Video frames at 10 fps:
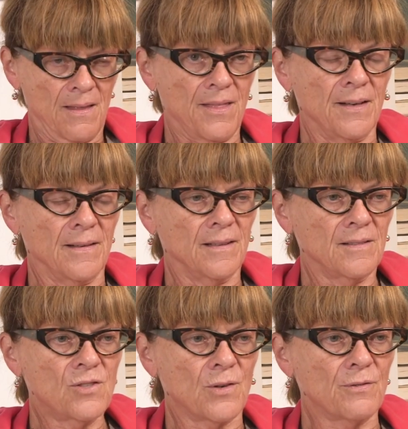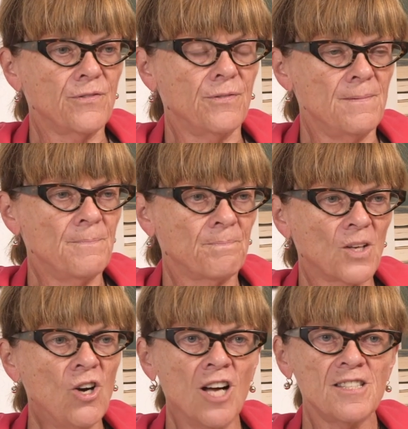the sort of
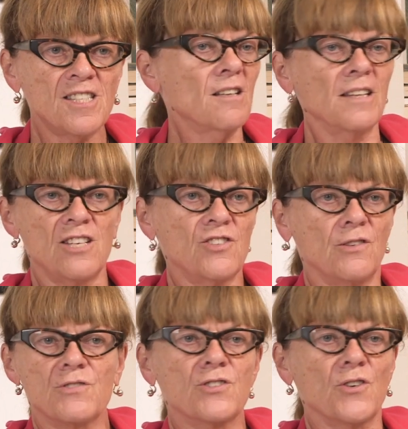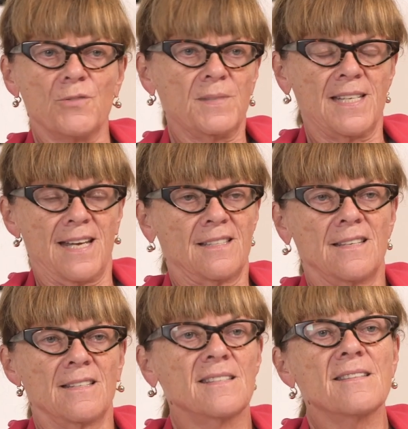constellation of
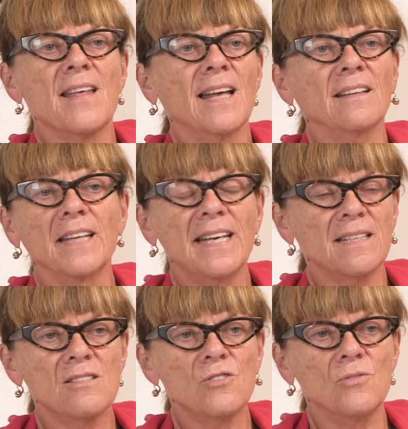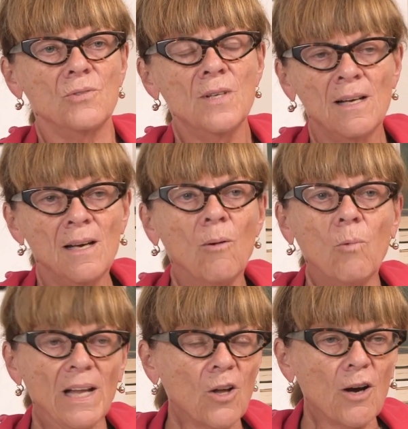circumstances that led to
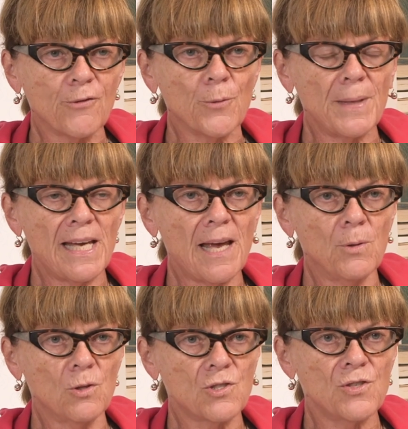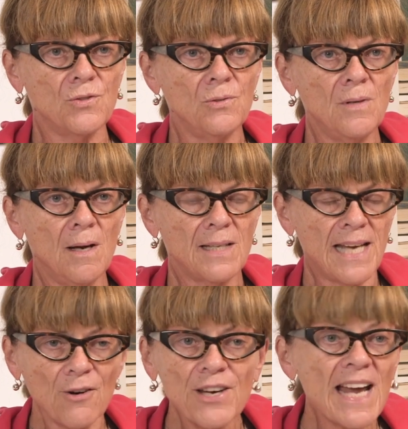Wetlaufer being able to
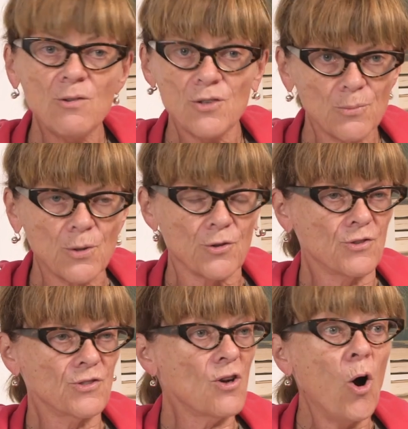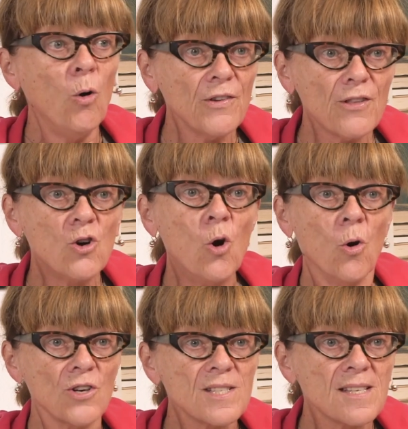carry out her murders over the
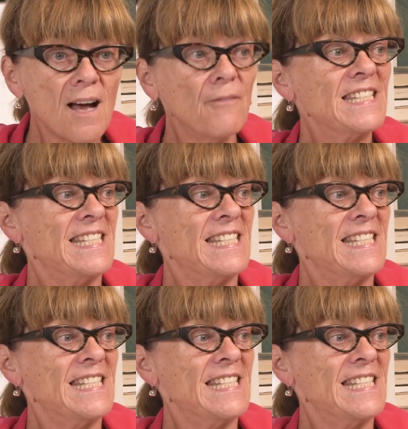course of a